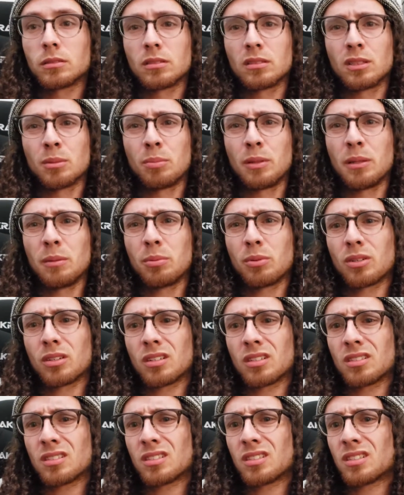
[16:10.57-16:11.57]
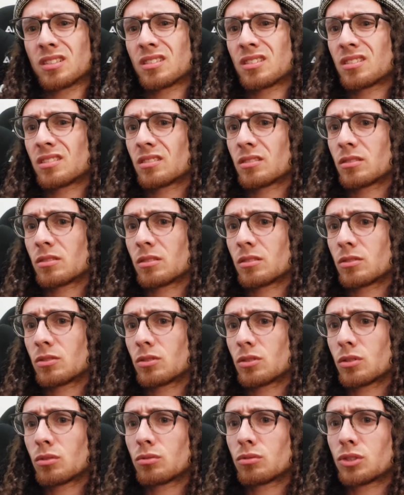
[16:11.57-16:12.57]
the people are just
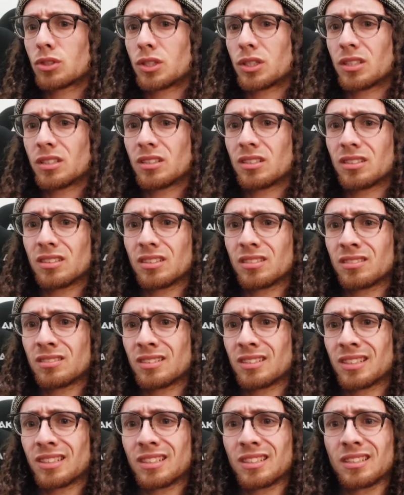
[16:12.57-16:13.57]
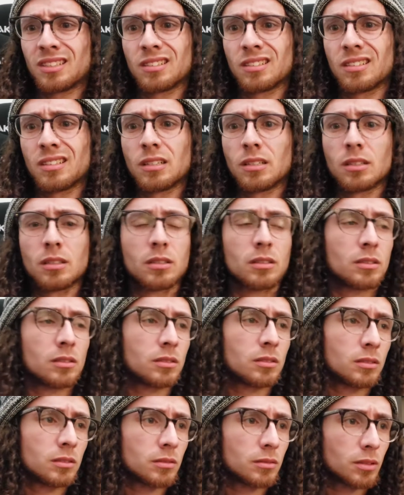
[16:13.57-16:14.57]
so chill and like,
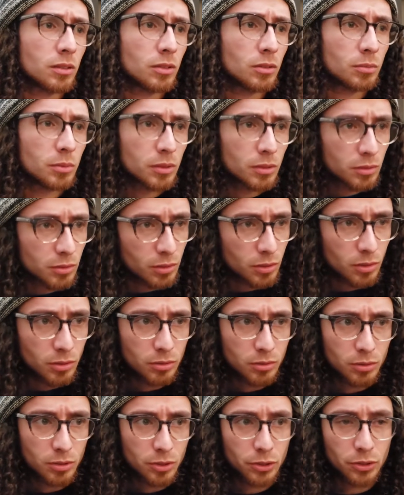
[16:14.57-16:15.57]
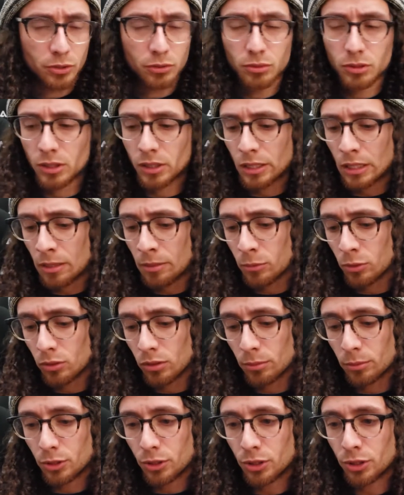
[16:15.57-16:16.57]
oh bro, oh you're new to the game, oh
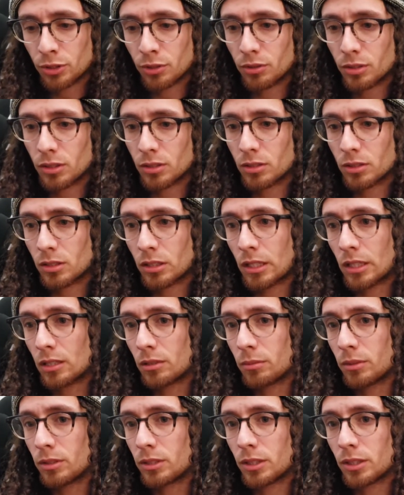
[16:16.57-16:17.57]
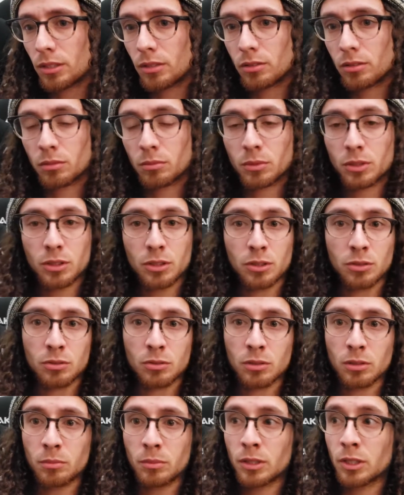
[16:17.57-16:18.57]
let me show you this and that, let me tell you, let me teach you,
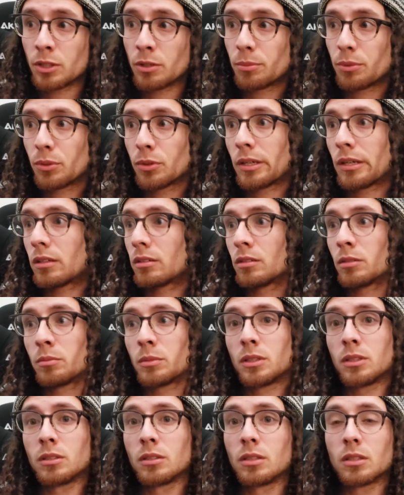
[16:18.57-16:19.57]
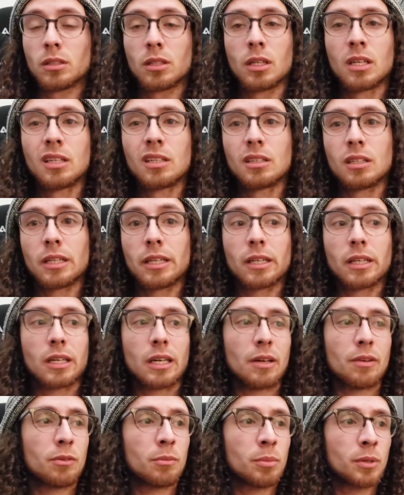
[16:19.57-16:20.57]
let me help you out, let me, like,
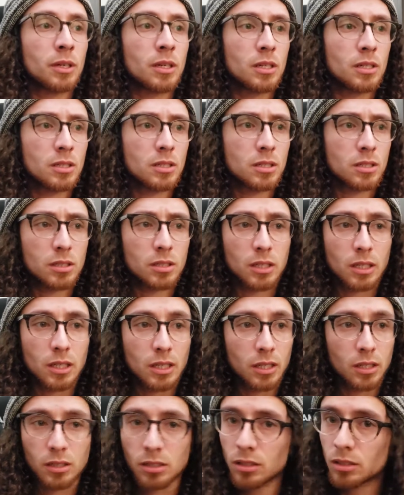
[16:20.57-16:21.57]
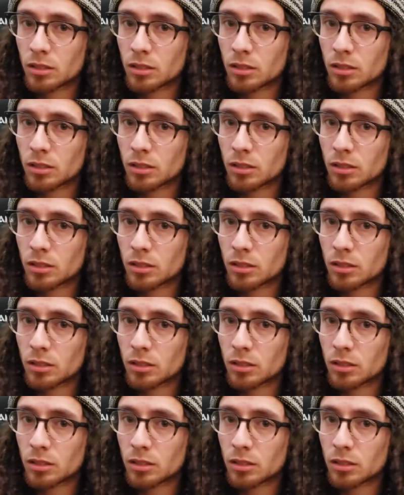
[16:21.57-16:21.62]
everybody is just like,